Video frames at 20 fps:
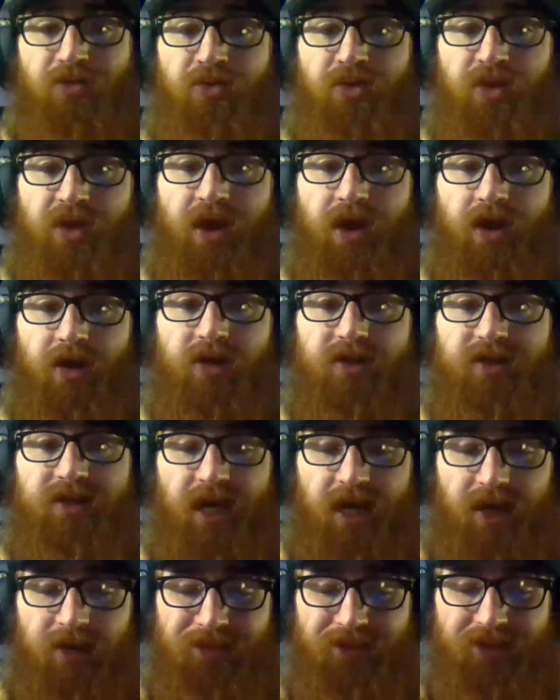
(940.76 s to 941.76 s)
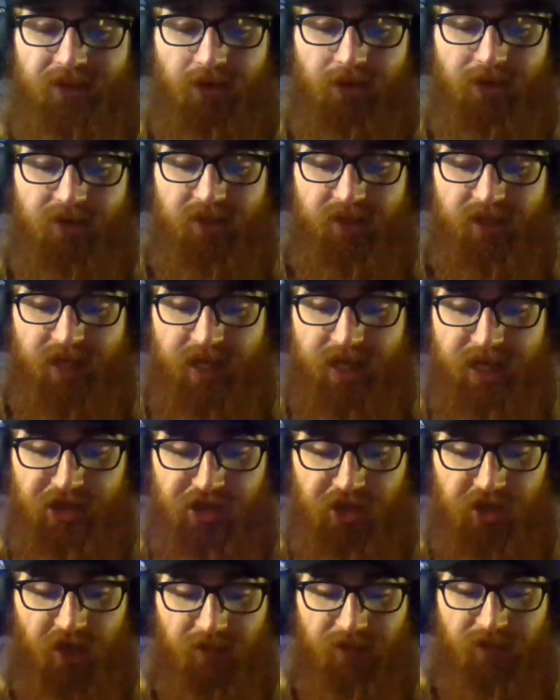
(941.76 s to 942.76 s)
through the air as time starts. He
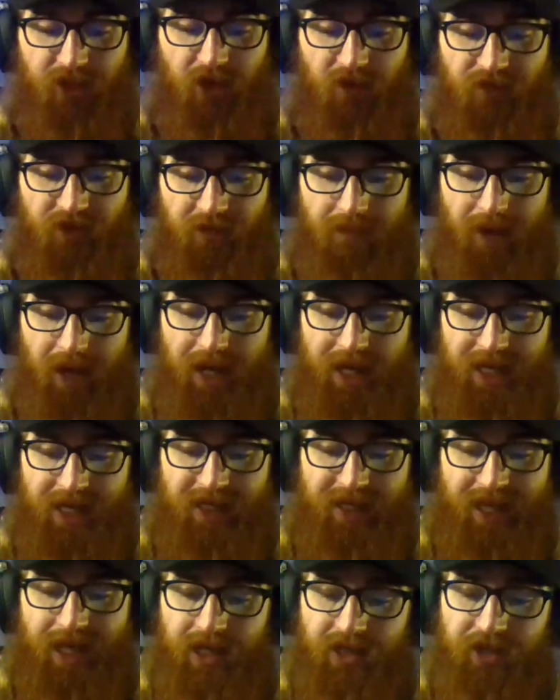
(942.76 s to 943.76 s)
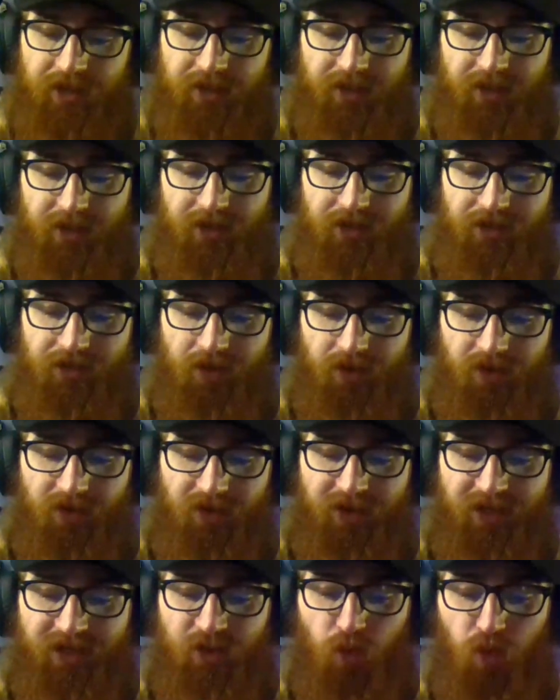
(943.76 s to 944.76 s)
jumps off the bike and catches the
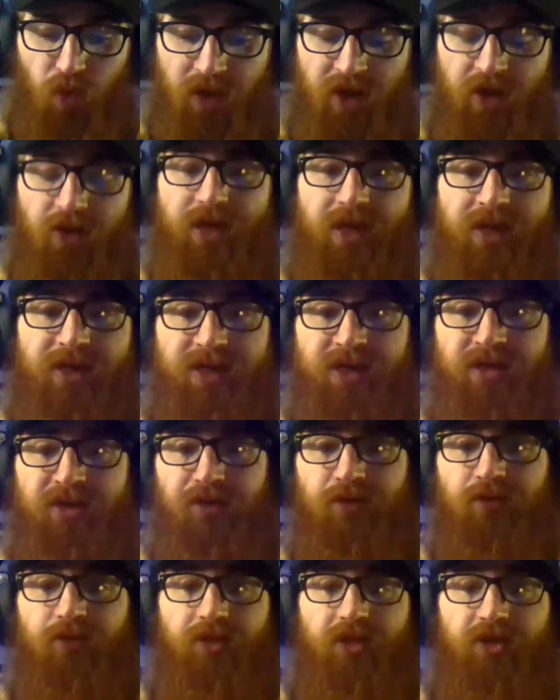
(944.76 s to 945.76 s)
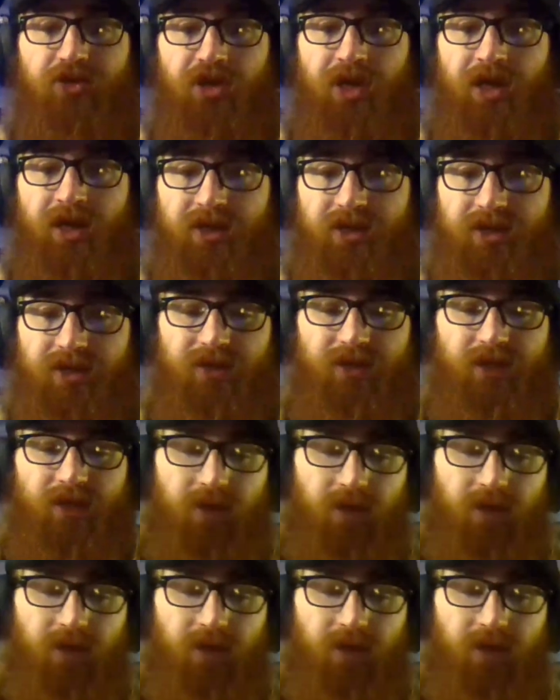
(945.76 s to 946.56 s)
stroller as Widow continues the chase.